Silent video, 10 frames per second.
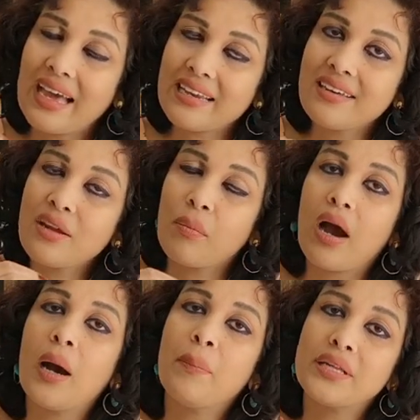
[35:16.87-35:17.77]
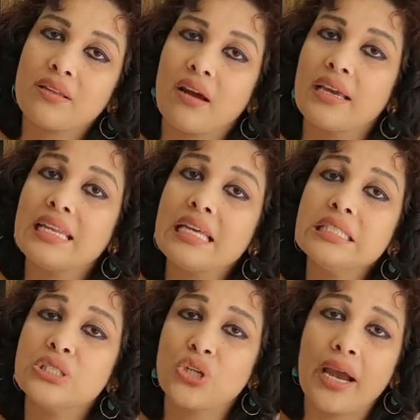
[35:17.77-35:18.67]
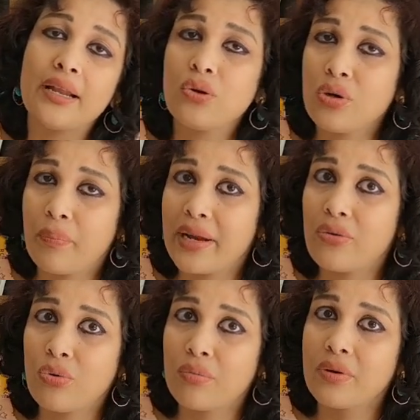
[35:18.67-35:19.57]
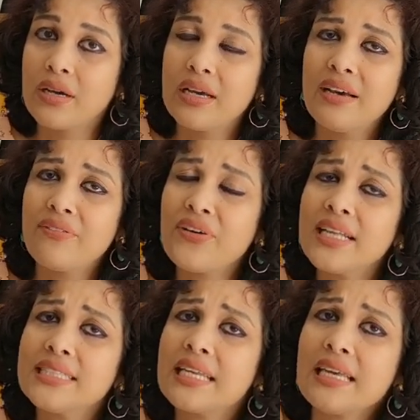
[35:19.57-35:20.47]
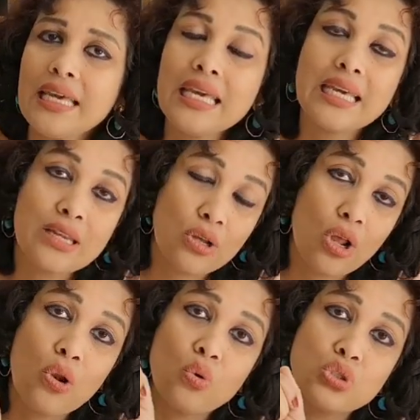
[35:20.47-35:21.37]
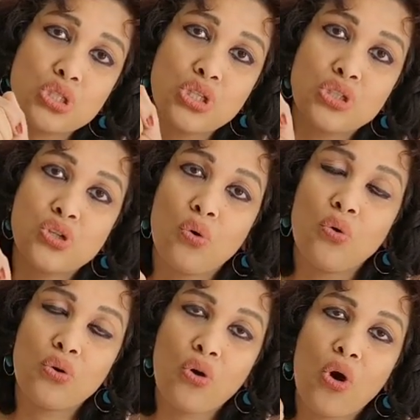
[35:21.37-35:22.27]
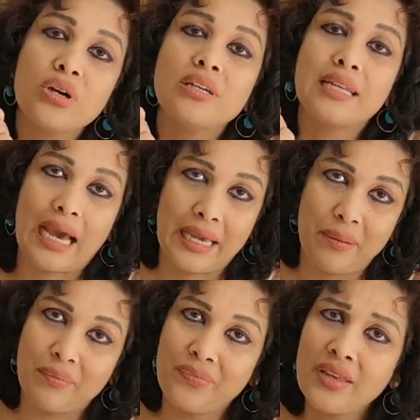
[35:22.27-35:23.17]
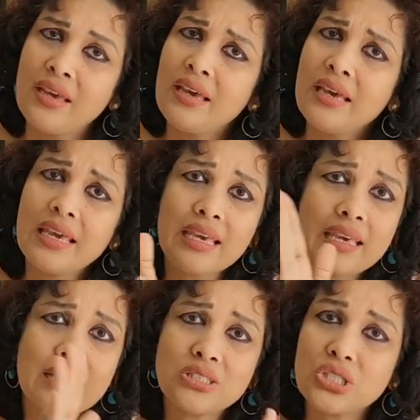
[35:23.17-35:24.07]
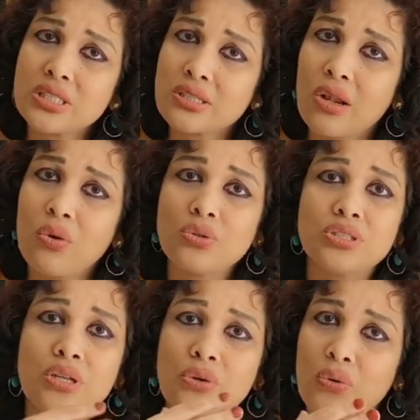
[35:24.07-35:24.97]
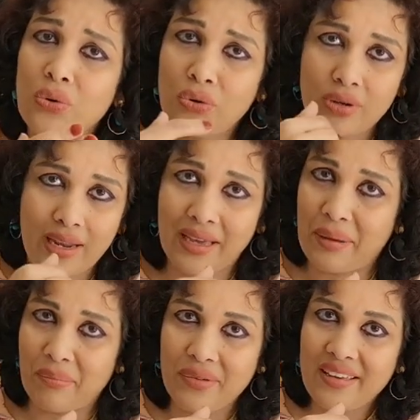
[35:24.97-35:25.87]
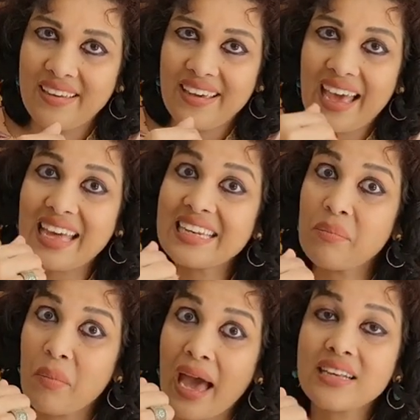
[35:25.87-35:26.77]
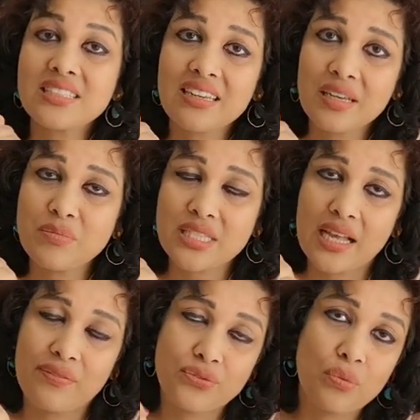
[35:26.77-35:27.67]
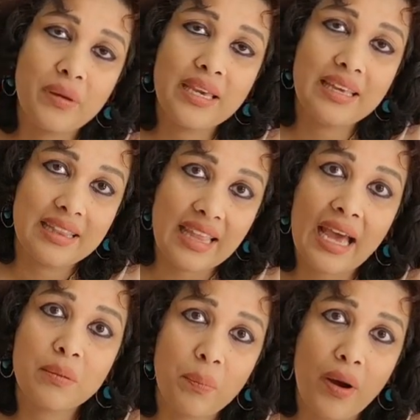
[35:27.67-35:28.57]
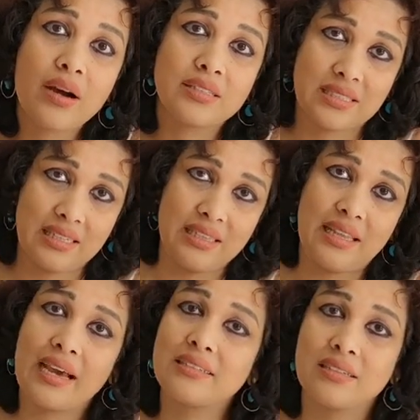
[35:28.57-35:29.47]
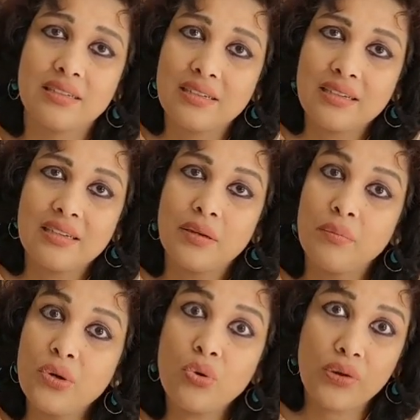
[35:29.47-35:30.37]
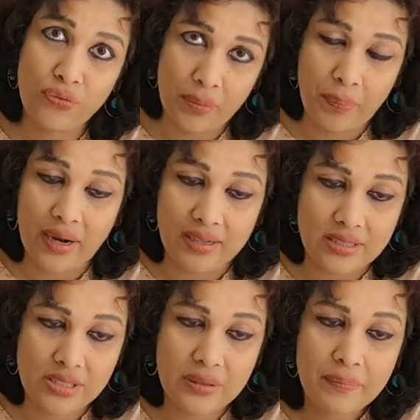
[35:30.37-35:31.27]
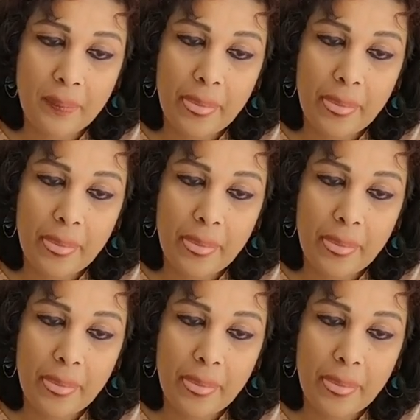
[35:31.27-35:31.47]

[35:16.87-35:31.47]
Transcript: And here Mahapatra in his childhood bedroom feels that he can close the door on time. He can just close the door on time and imagine himself to be in that past, in that beautiful past.